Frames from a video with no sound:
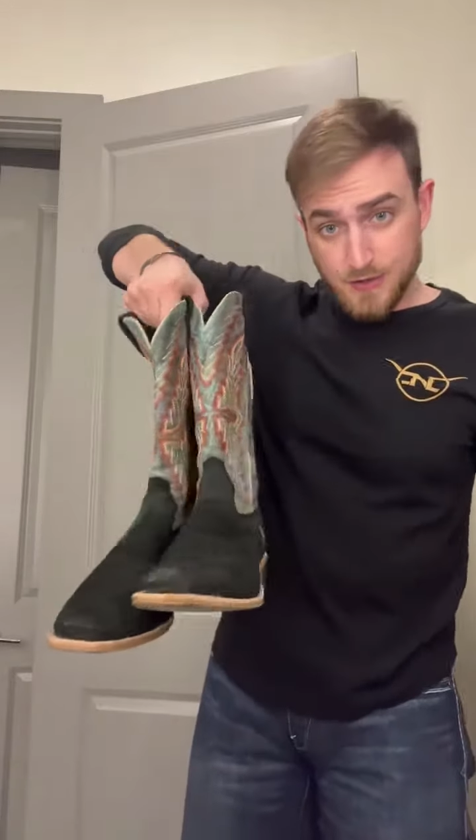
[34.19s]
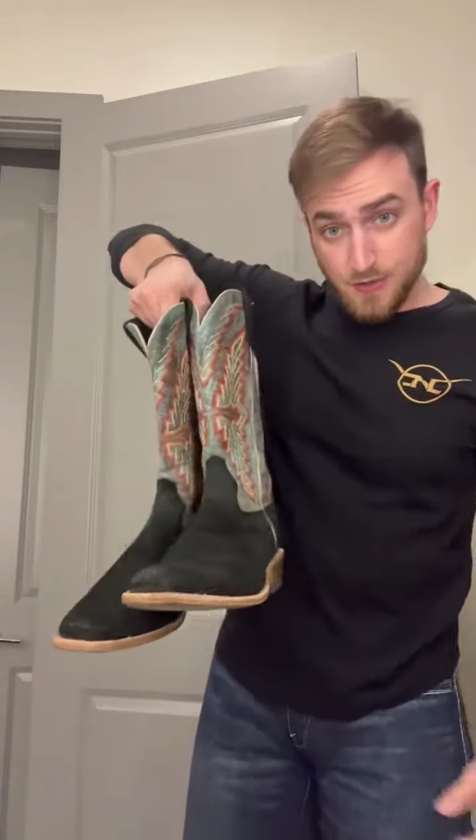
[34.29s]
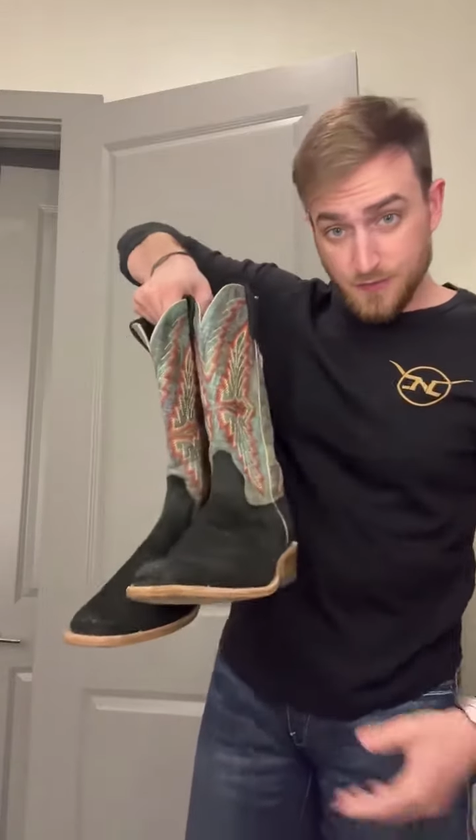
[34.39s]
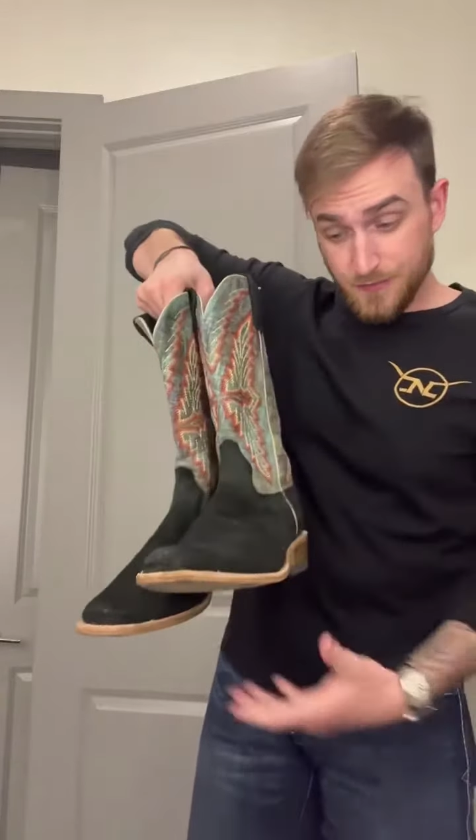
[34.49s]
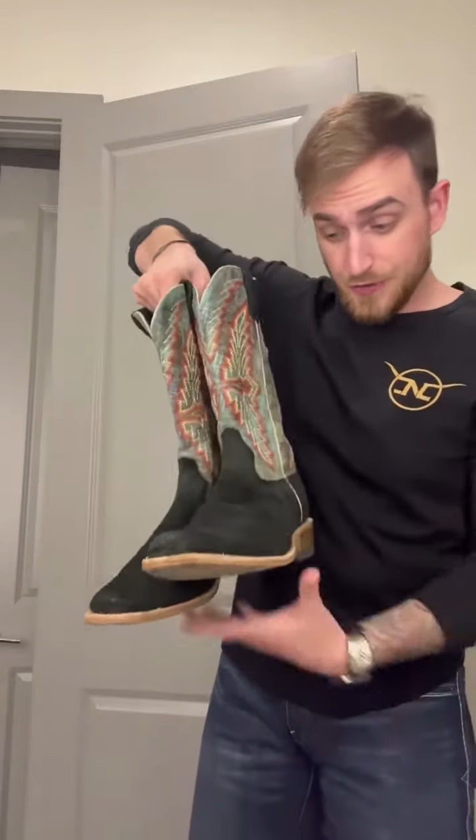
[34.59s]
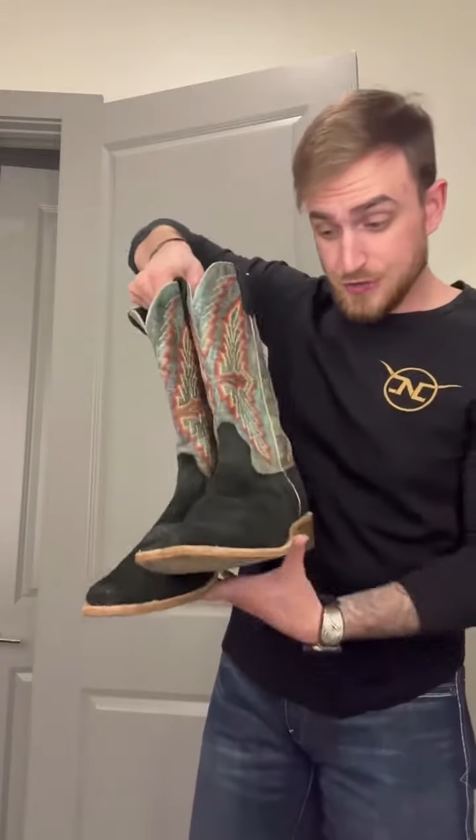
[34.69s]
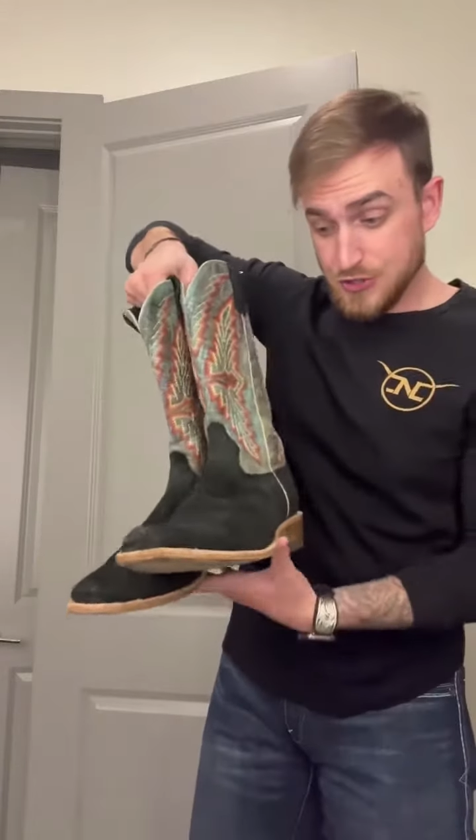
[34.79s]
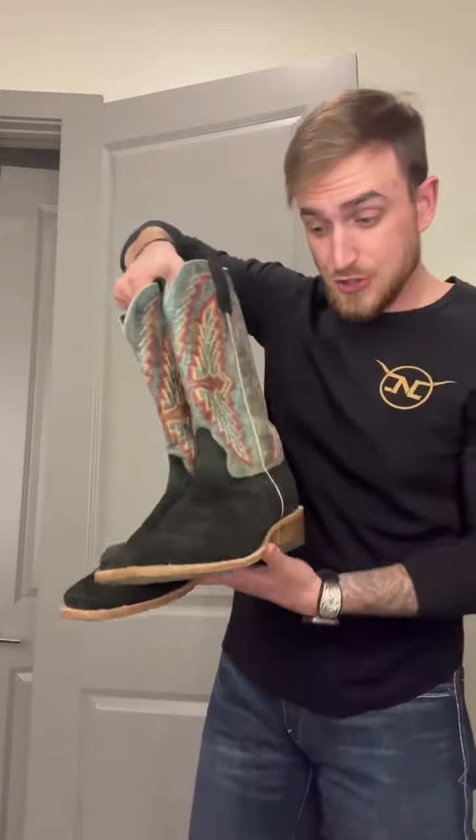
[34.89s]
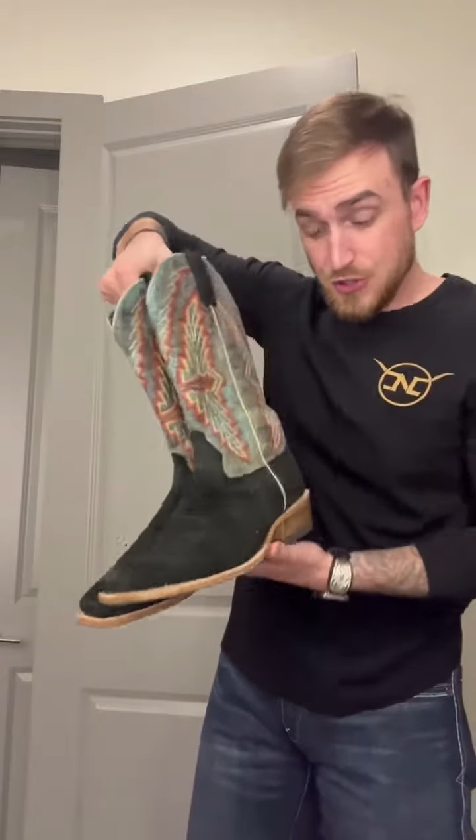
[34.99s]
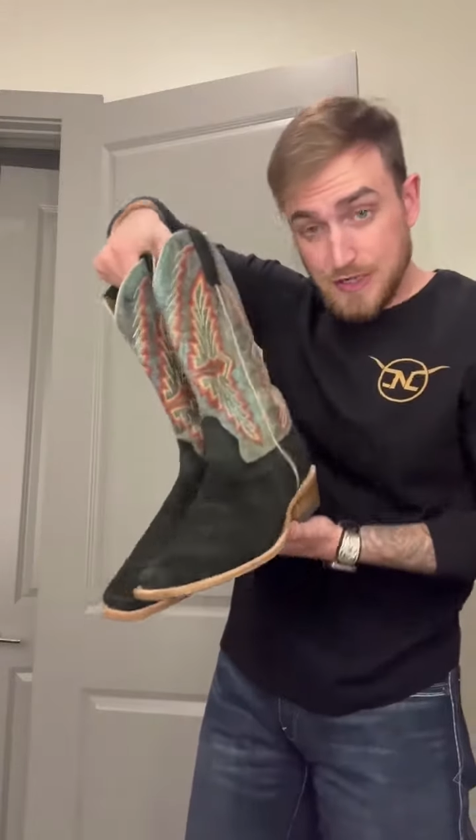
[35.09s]
New
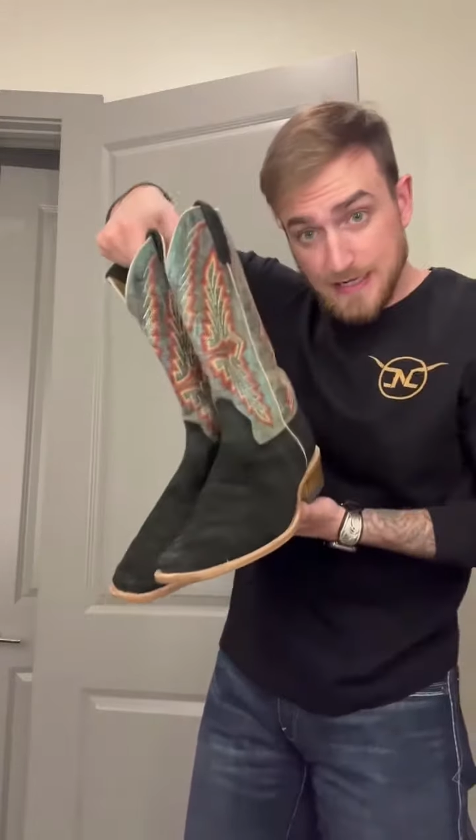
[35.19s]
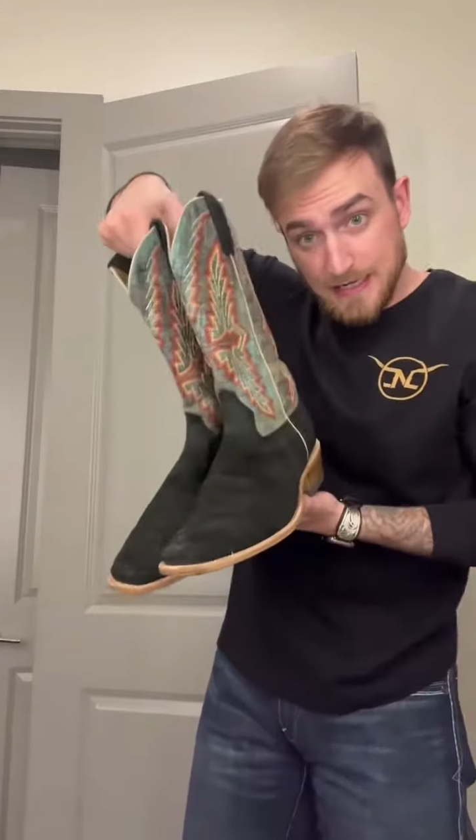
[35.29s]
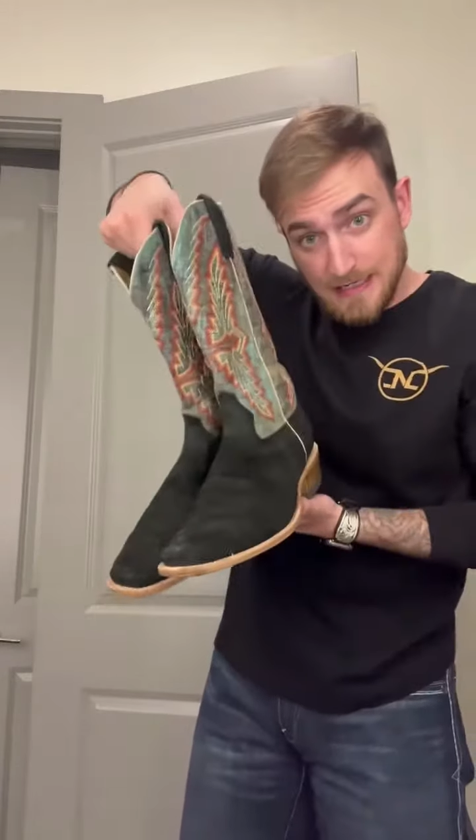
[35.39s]
Futurity